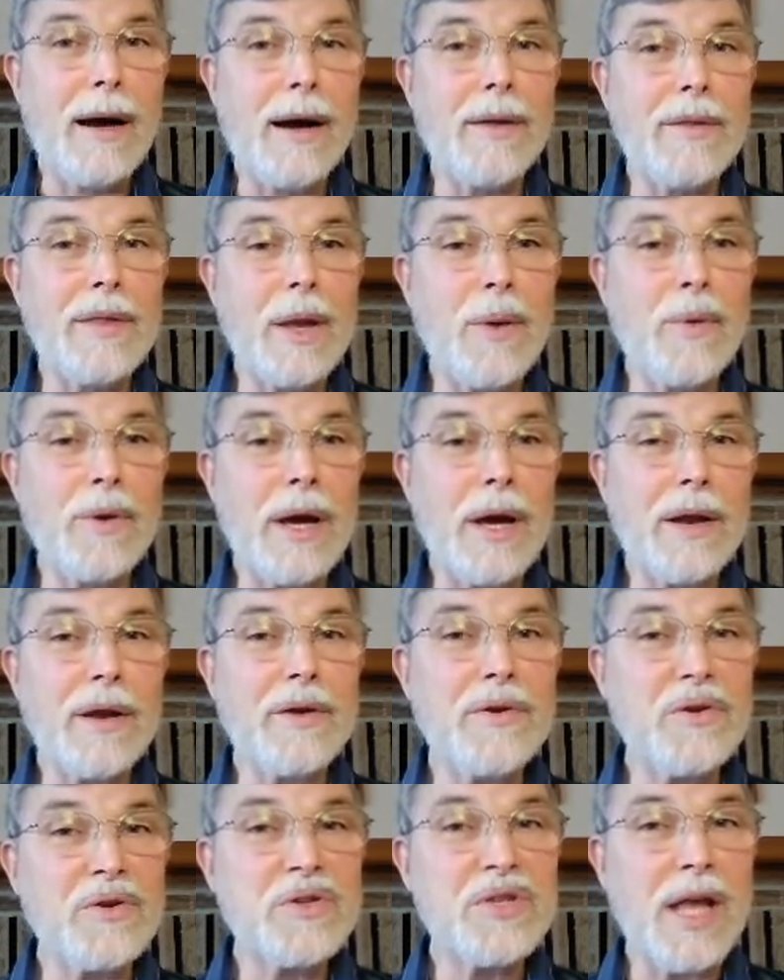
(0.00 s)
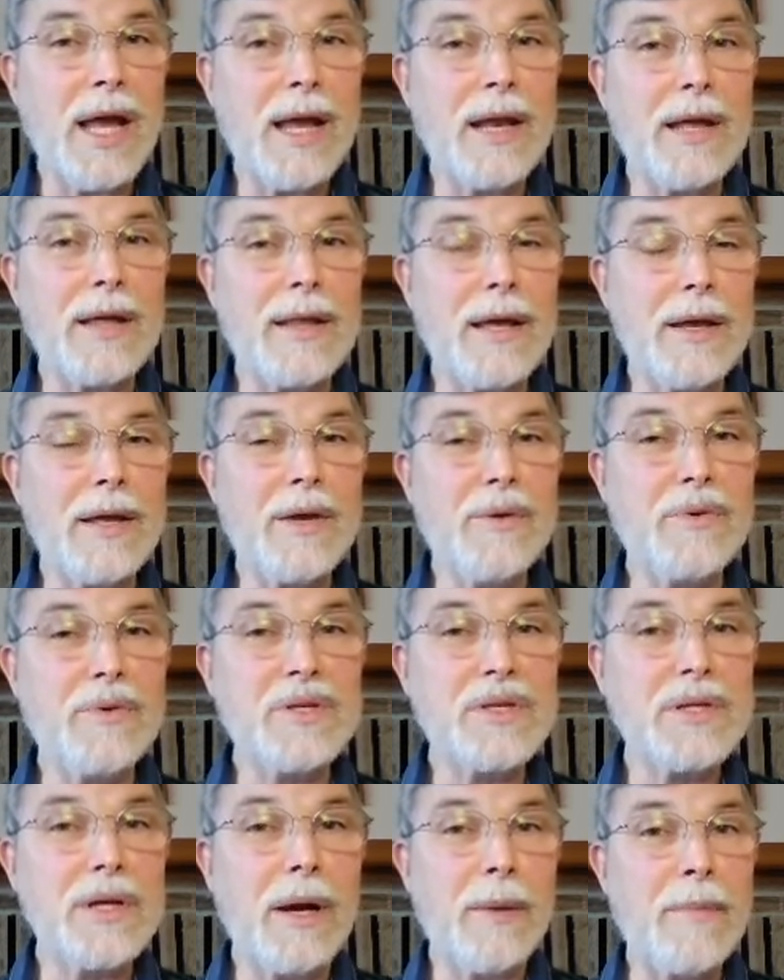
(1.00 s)
They were not understanding that he
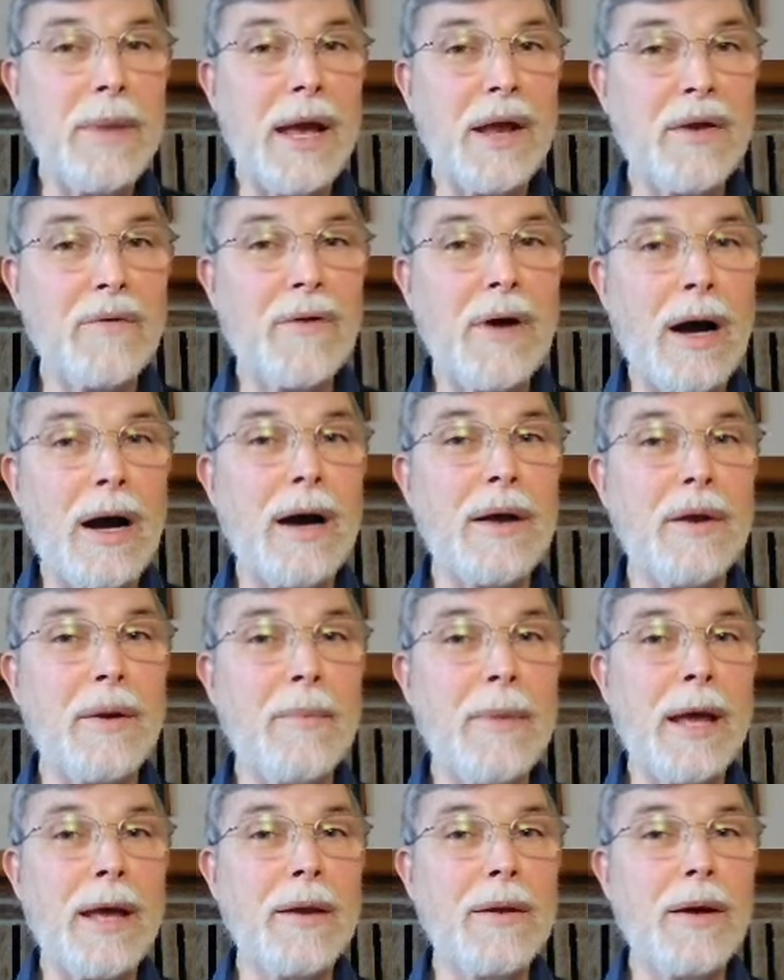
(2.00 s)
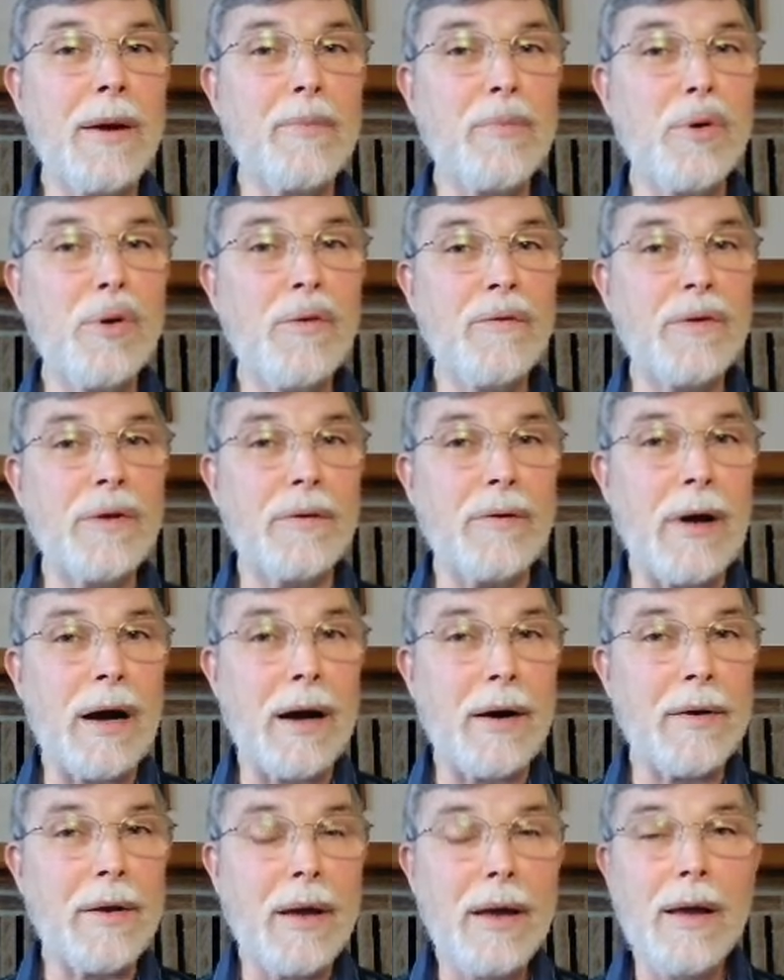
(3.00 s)
was a man of God, a man approved to
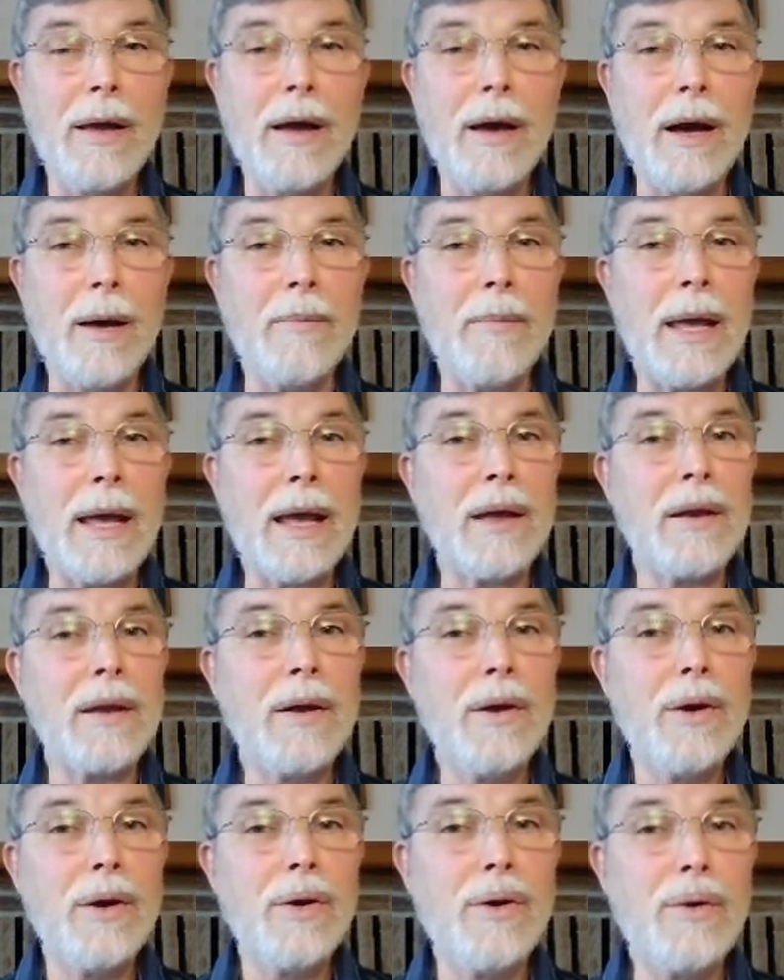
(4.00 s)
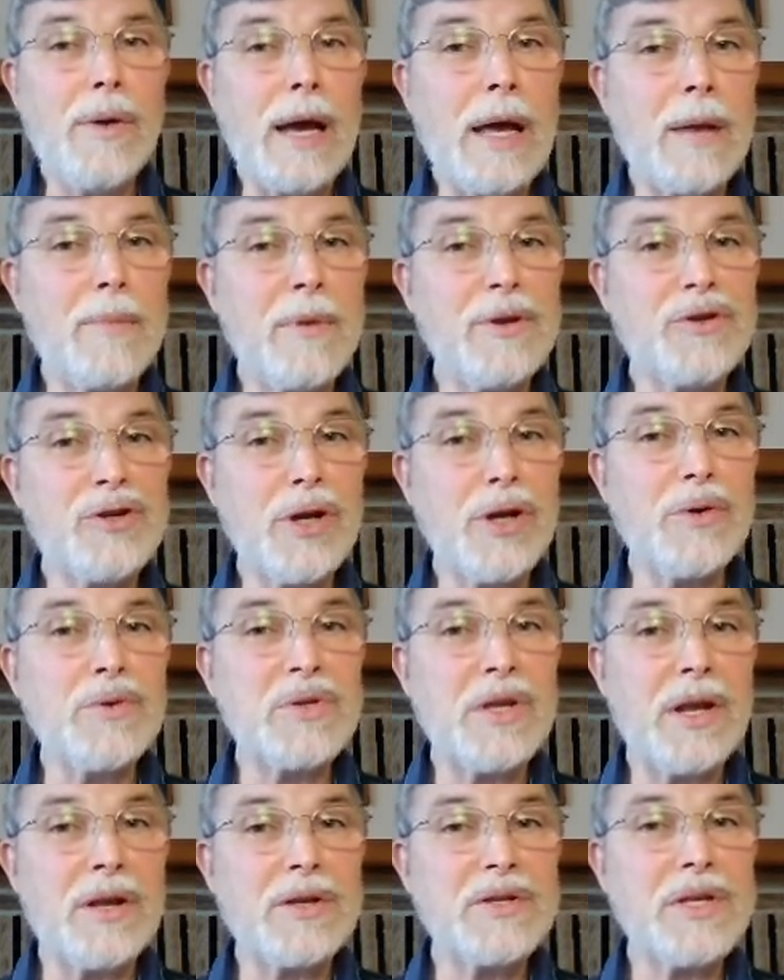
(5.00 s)
God, a man who had been
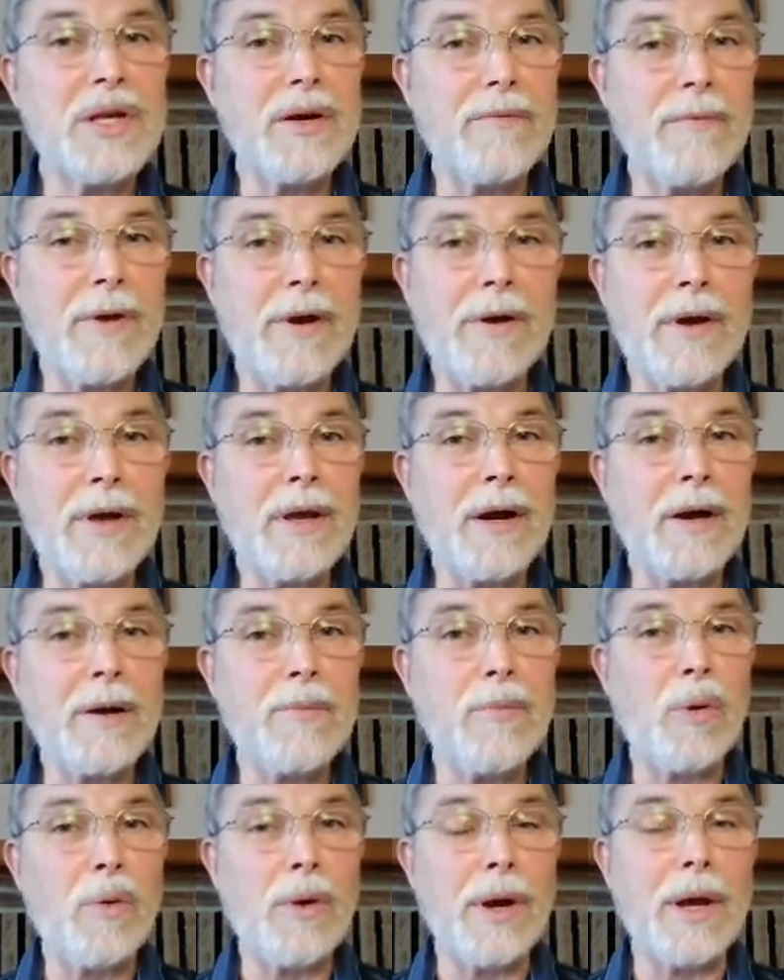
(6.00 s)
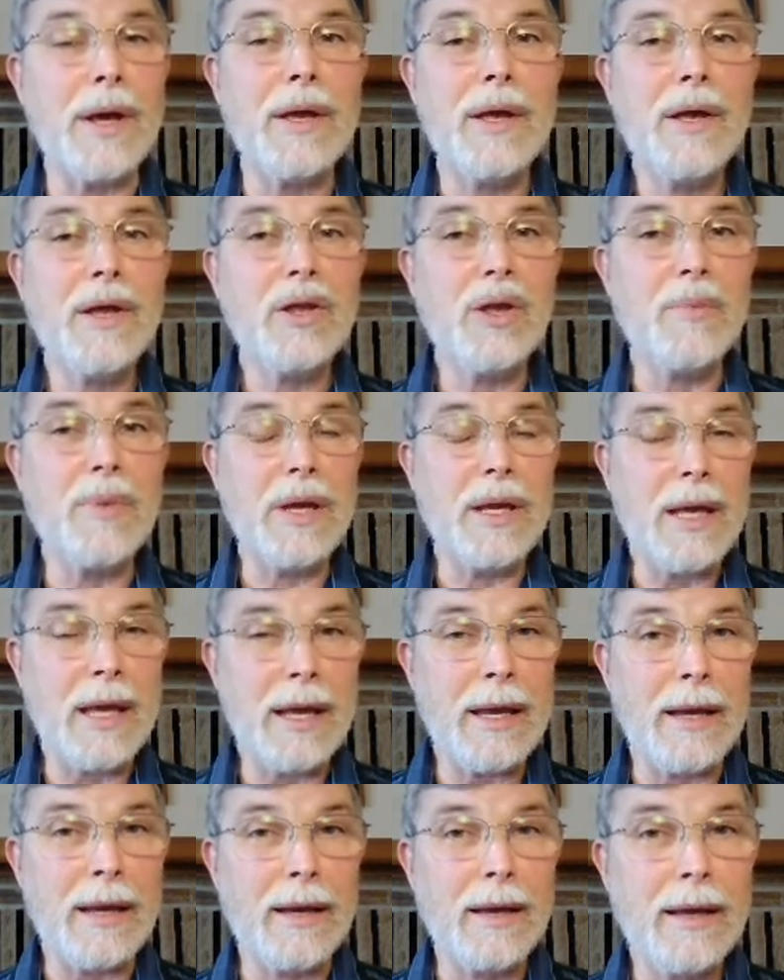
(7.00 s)
chosen as a very young boy to be
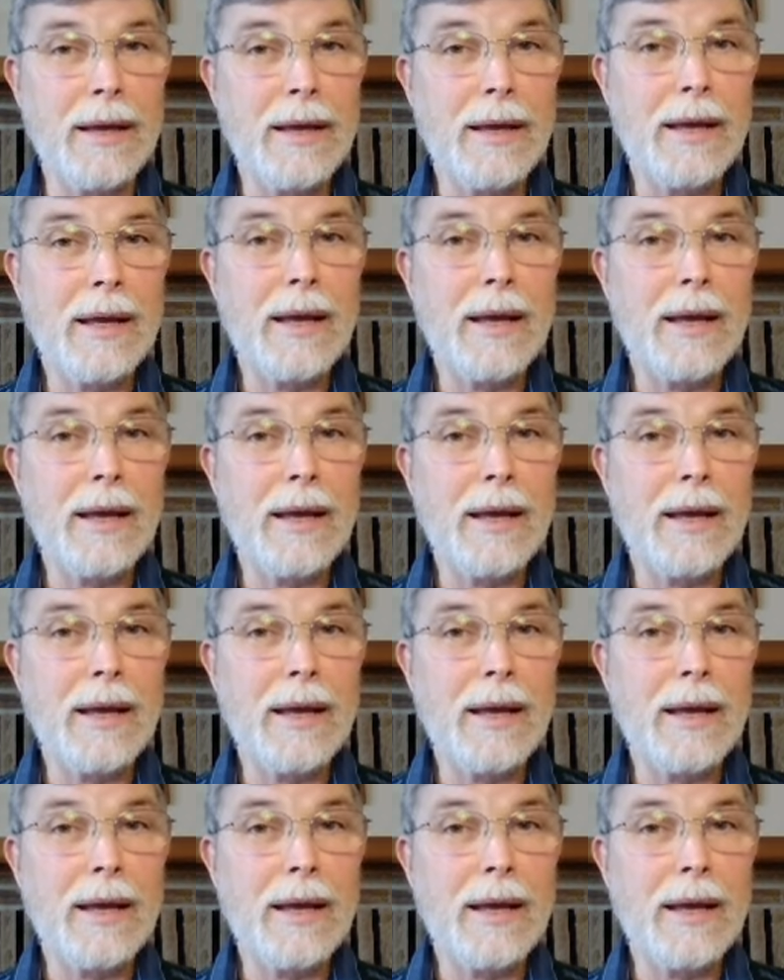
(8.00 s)
king.